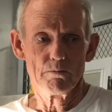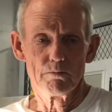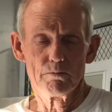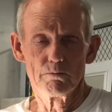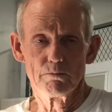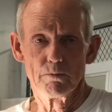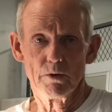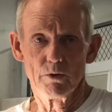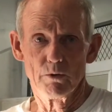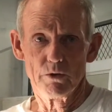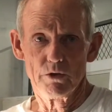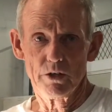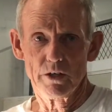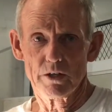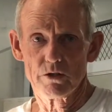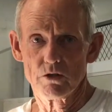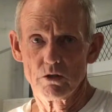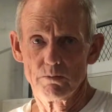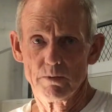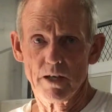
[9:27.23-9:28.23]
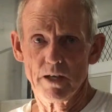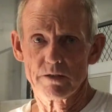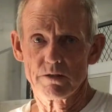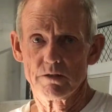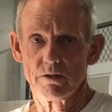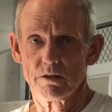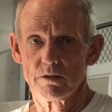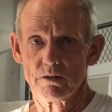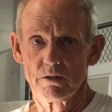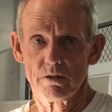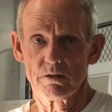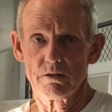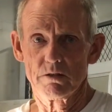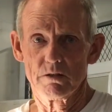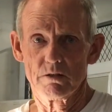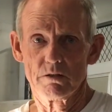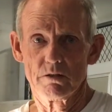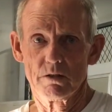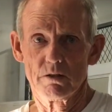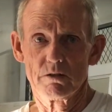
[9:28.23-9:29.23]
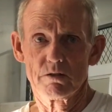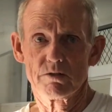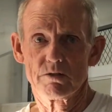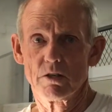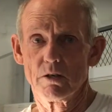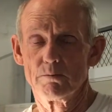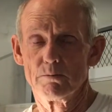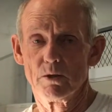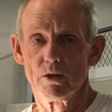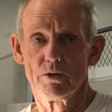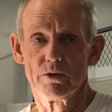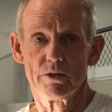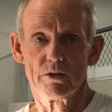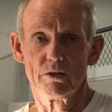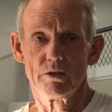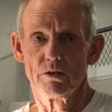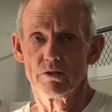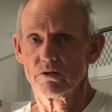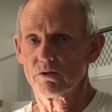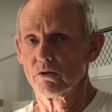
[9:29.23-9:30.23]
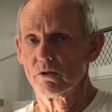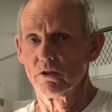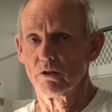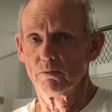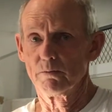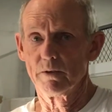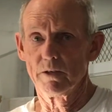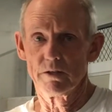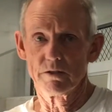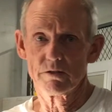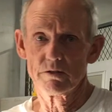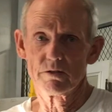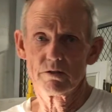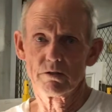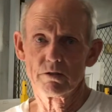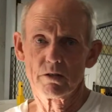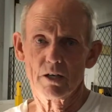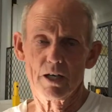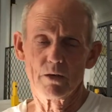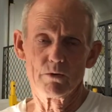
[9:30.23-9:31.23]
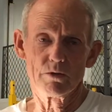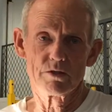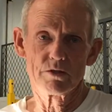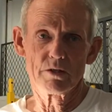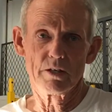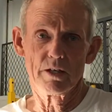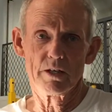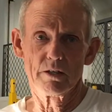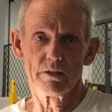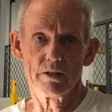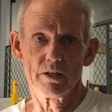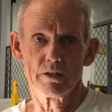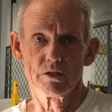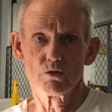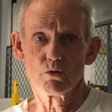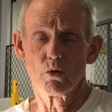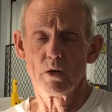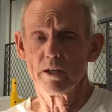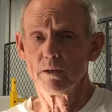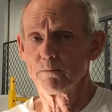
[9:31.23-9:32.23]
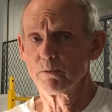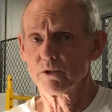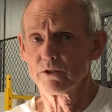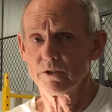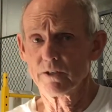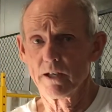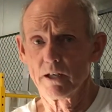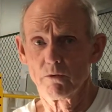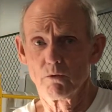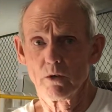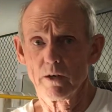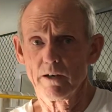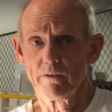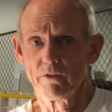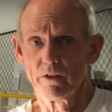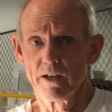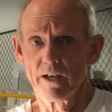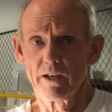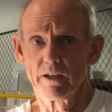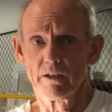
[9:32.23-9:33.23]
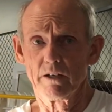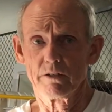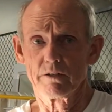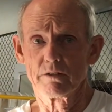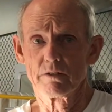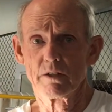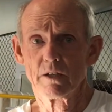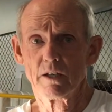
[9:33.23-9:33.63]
But when you get to about 6 inches, then start building a good soil base, I would say. And then 20% of whatever that is,